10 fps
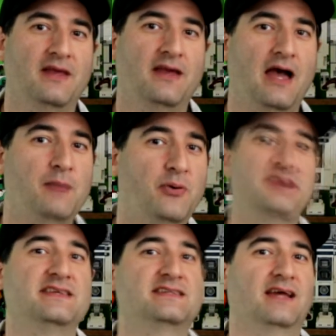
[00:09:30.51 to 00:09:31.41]
I put
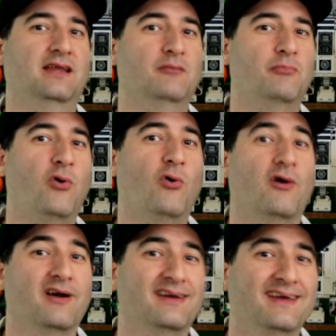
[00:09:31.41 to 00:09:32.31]
this on the
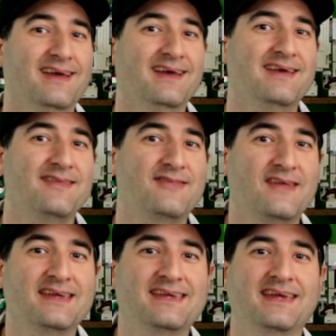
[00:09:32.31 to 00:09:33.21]
board
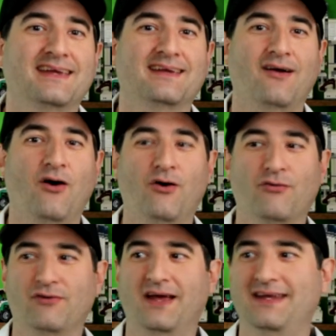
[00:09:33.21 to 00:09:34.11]
thinking
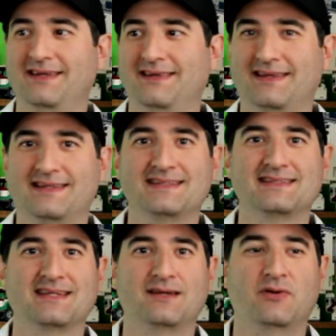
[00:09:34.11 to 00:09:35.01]
already that this is
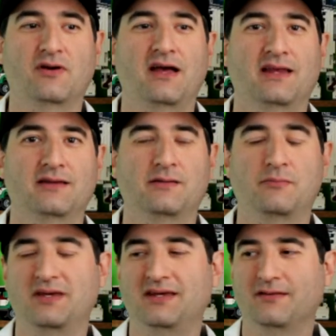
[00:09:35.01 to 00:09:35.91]
going to probably
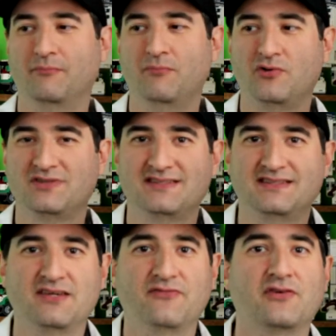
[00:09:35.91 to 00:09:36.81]
be the most
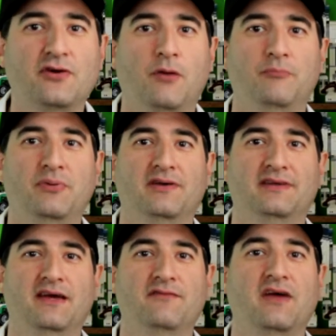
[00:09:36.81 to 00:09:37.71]
difficult build
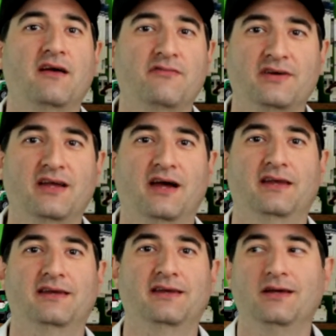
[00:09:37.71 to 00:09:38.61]
I've ever done